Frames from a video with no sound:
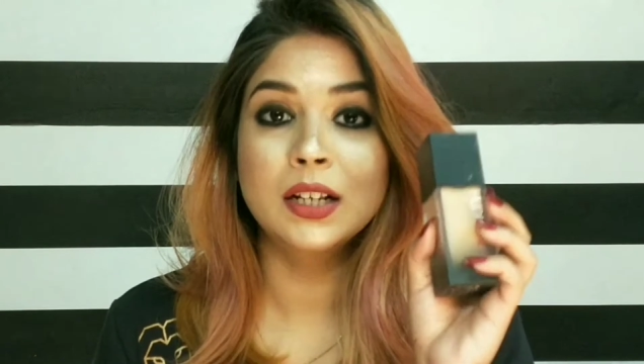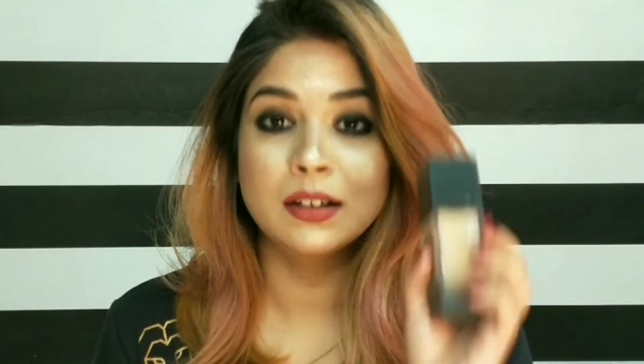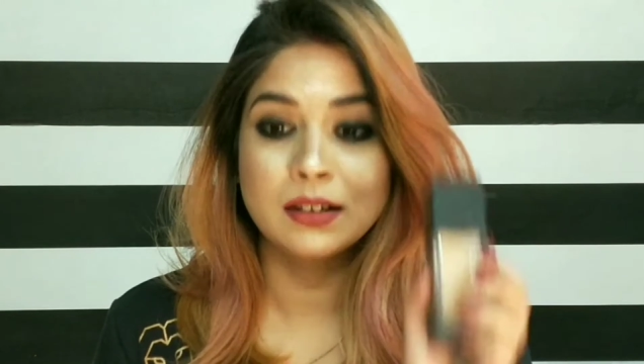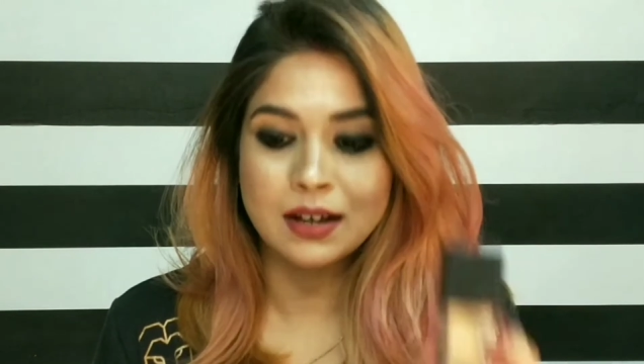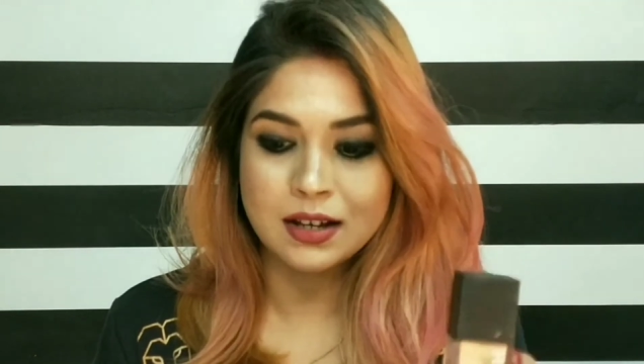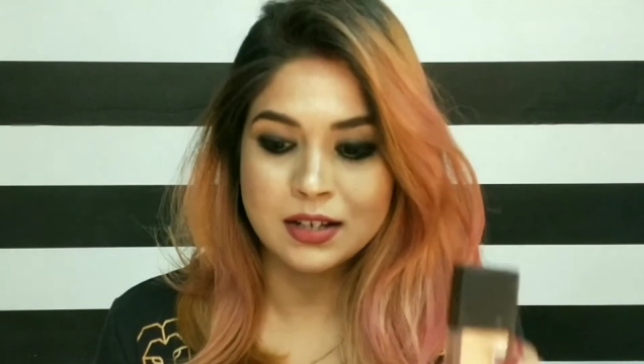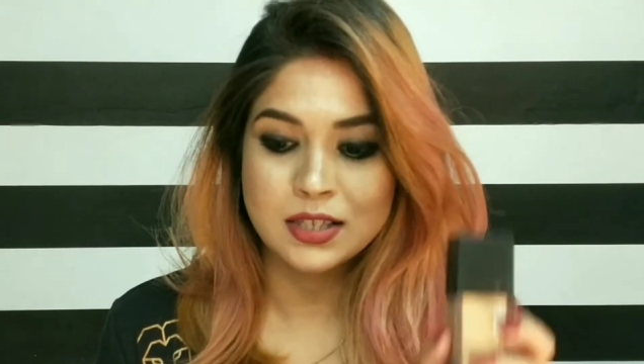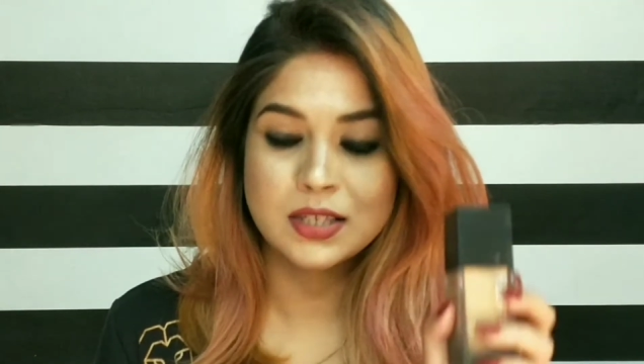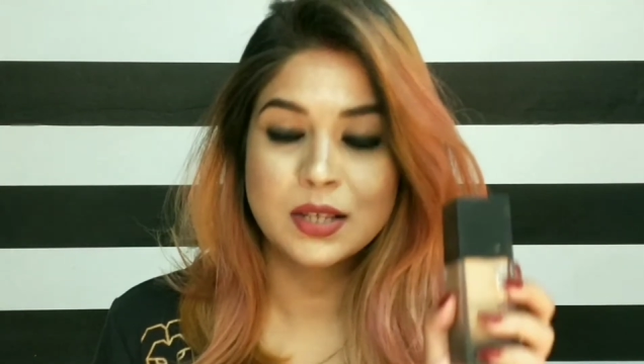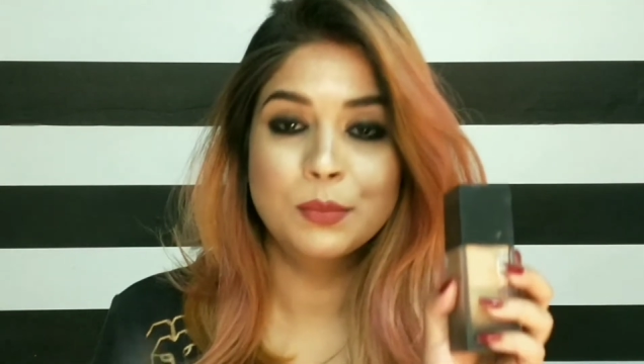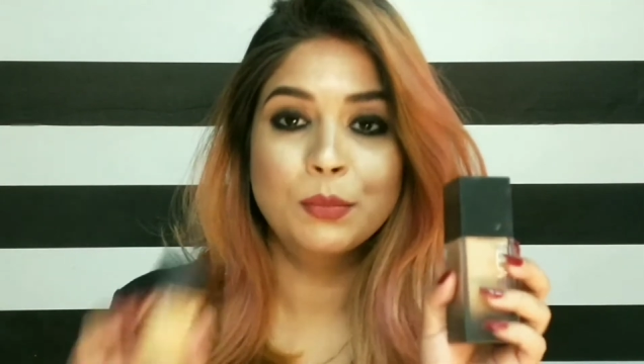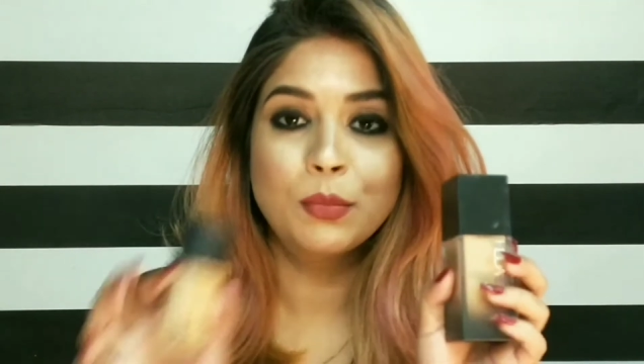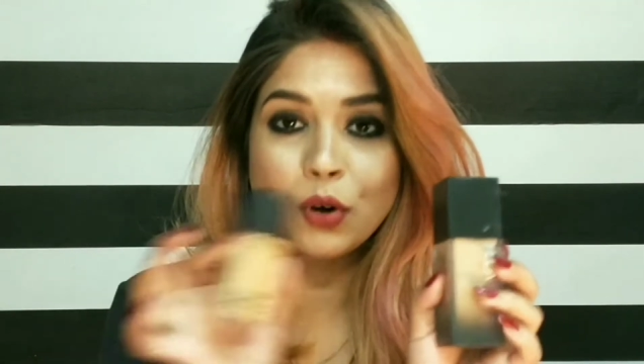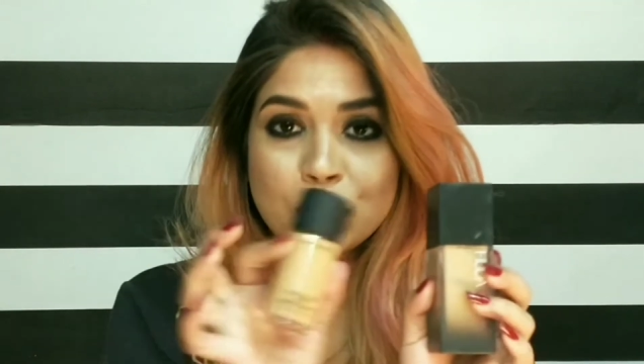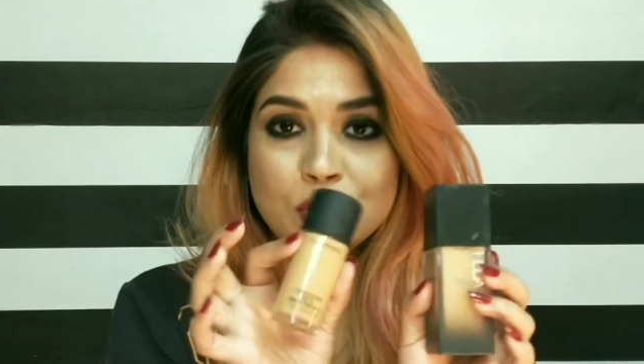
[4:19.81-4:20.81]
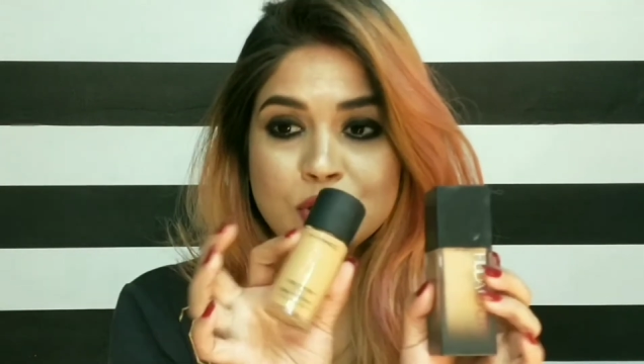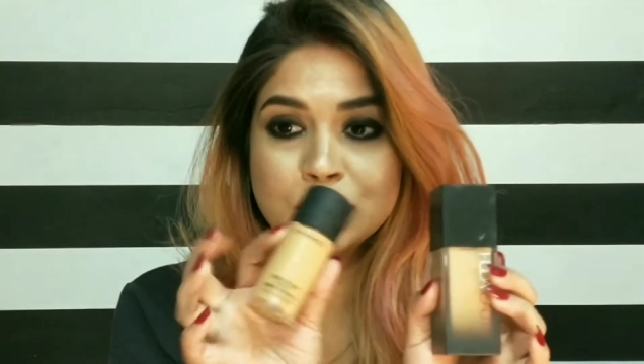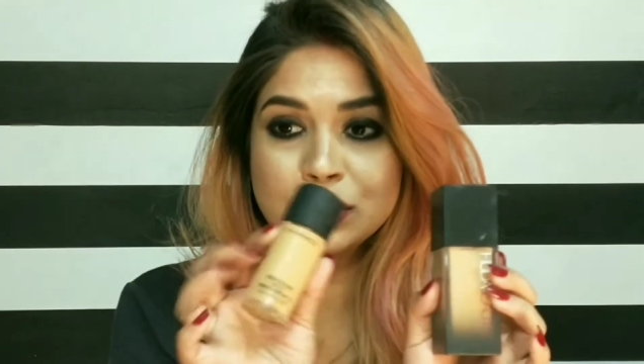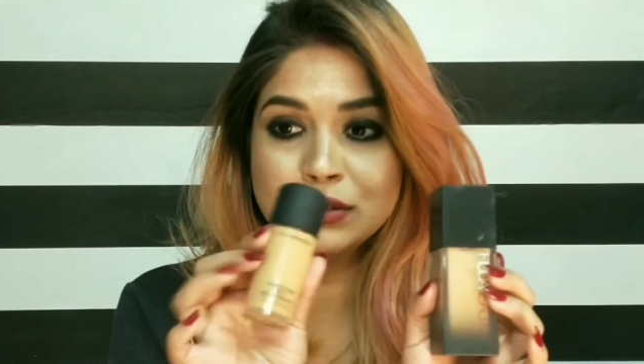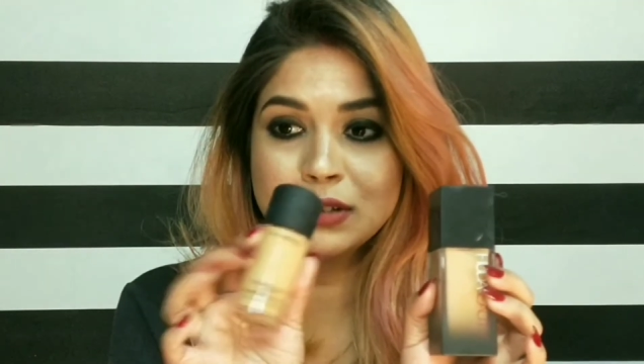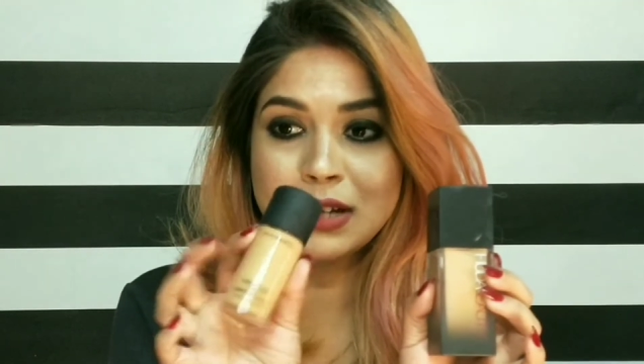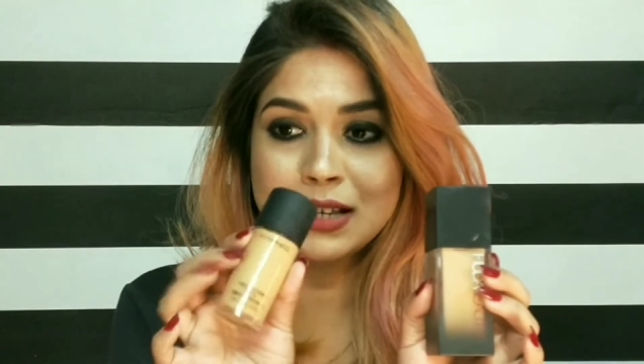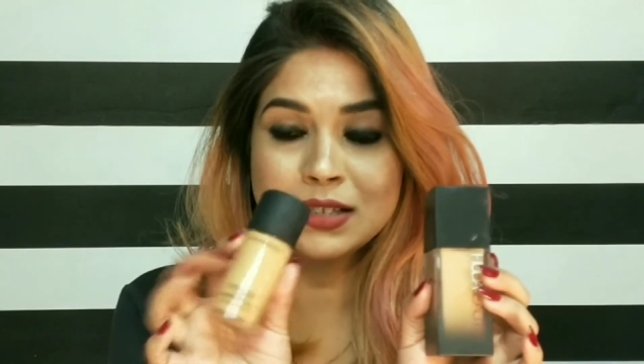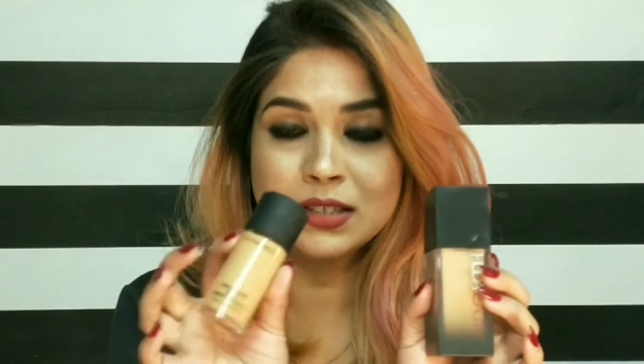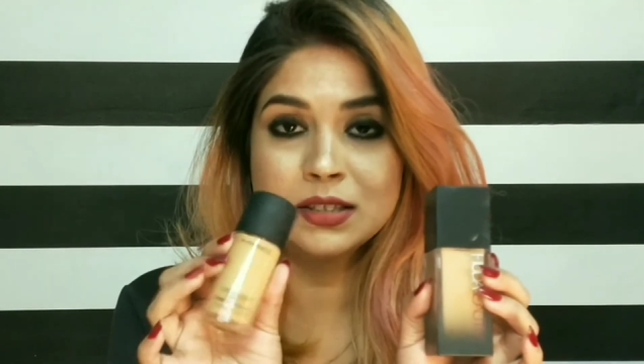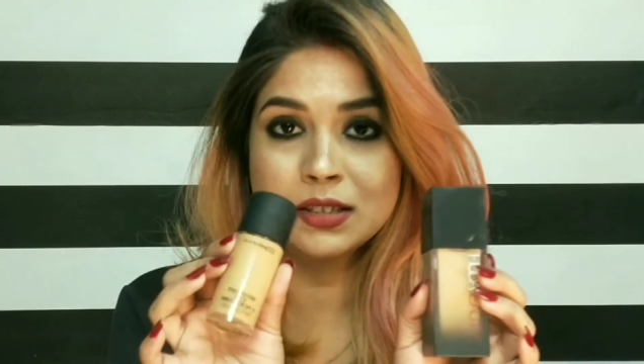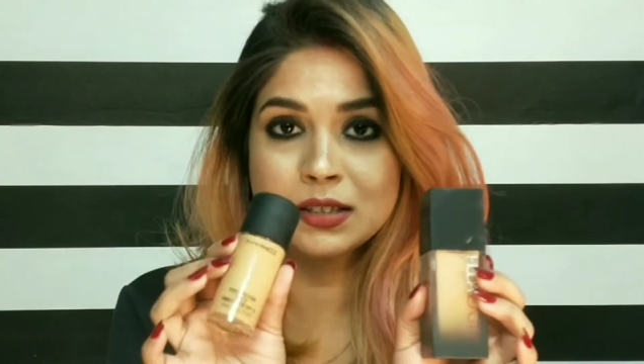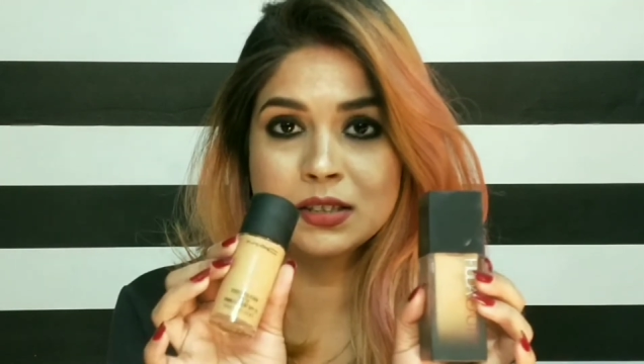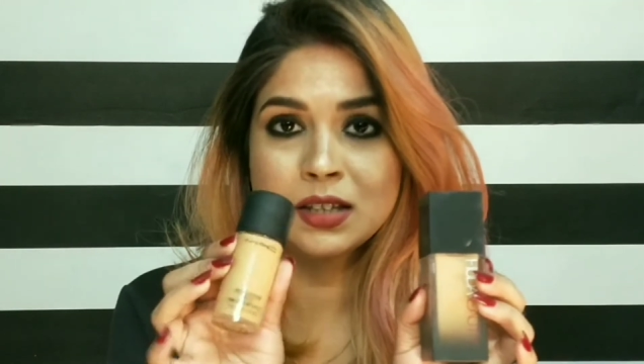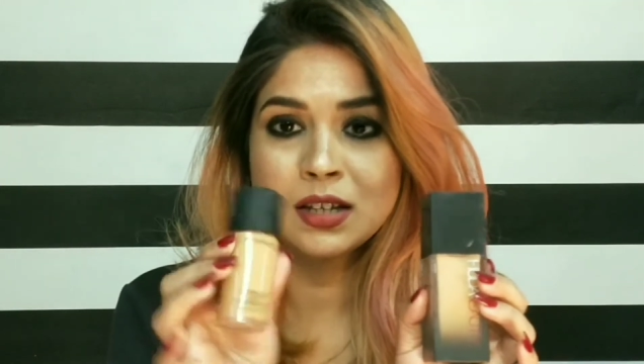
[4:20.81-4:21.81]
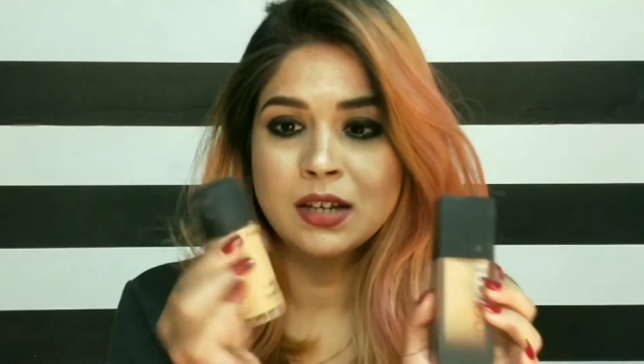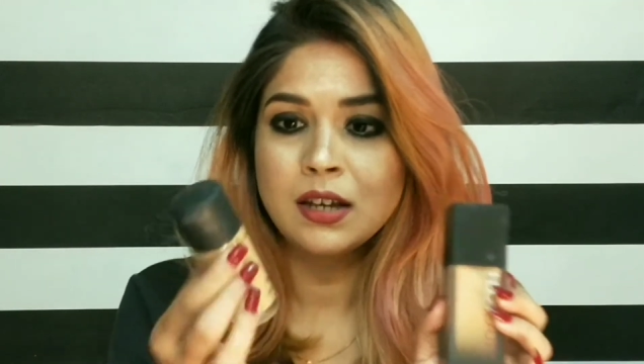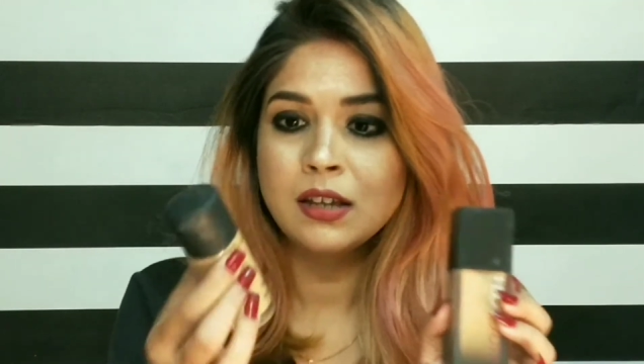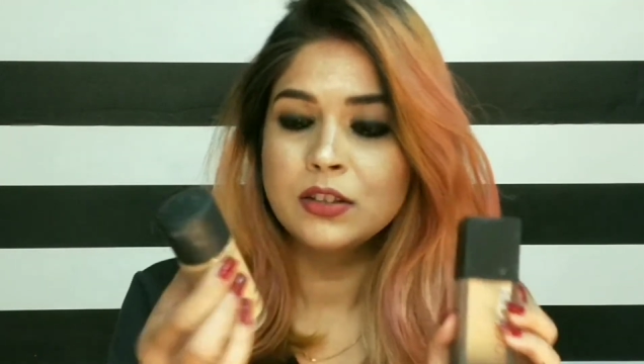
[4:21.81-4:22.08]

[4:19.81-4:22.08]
glass bottle as this.